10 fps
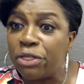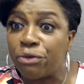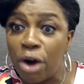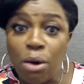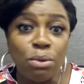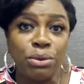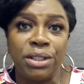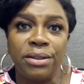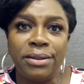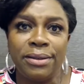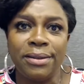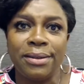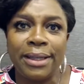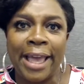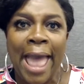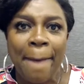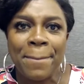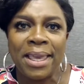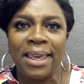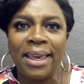thrown at
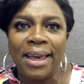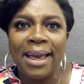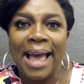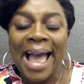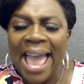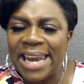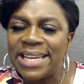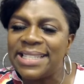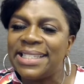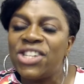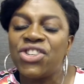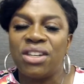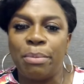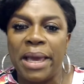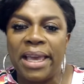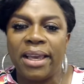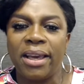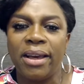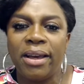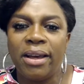me, I had a decision to
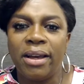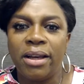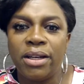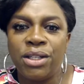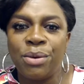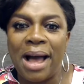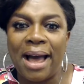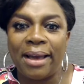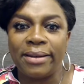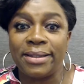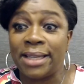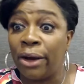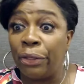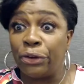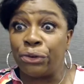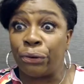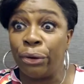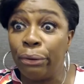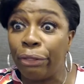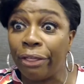make. Do I tell the
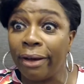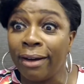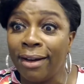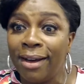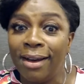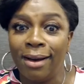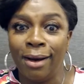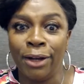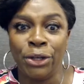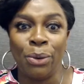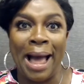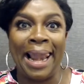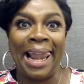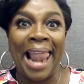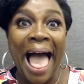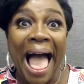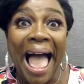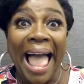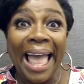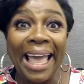truth? Do I
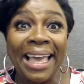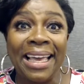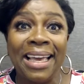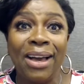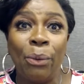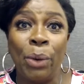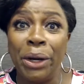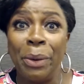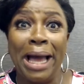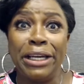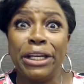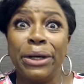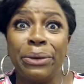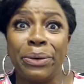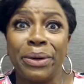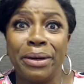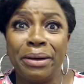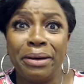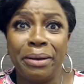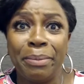lie? What do I do?
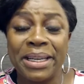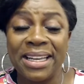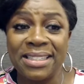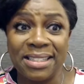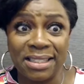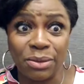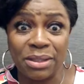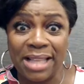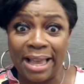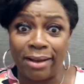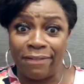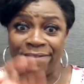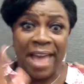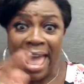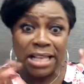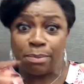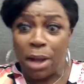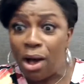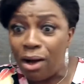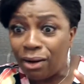Because this was like a fast
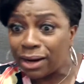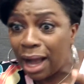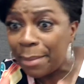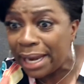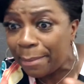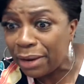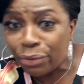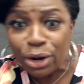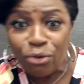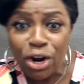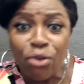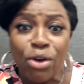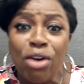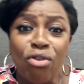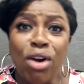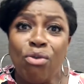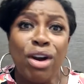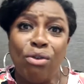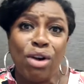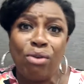ball coming at me real, real, real, real,
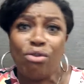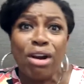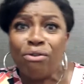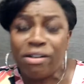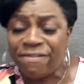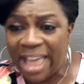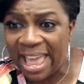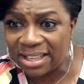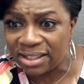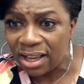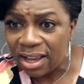real, real, real, real fast.